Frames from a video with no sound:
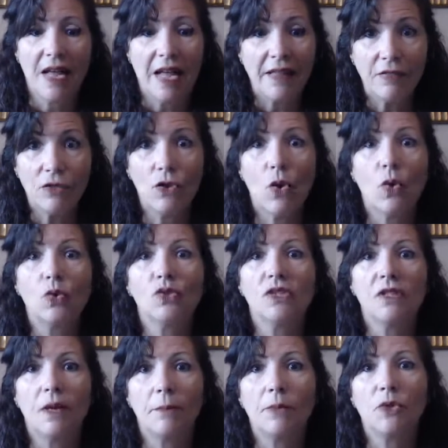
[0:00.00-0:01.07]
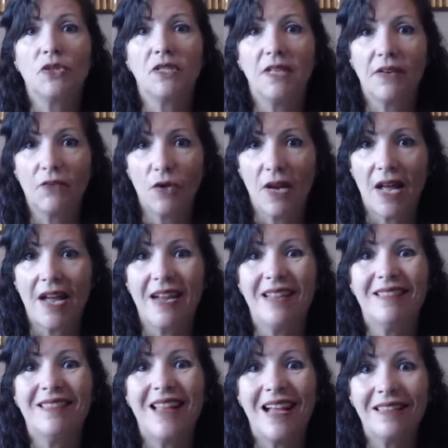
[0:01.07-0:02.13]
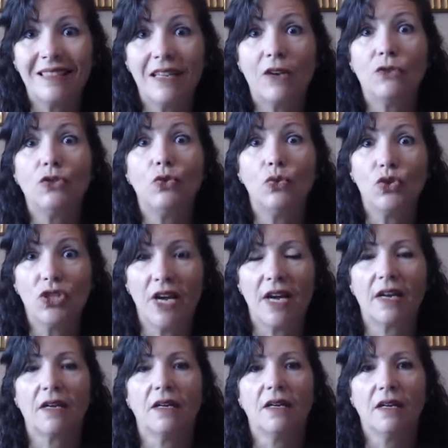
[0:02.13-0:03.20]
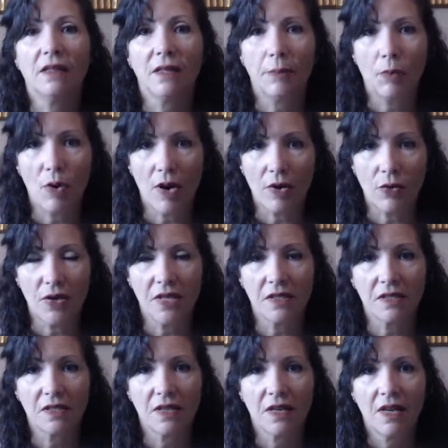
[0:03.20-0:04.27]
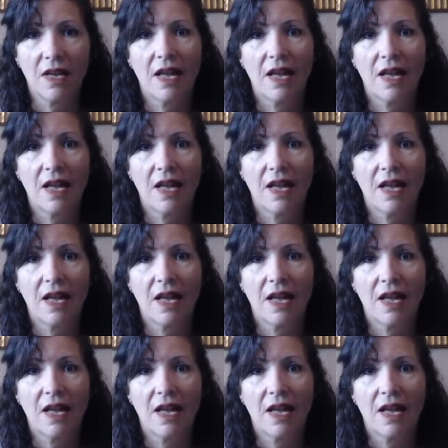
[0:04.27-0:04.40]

And those numbers never lie. And that's how you check the progress.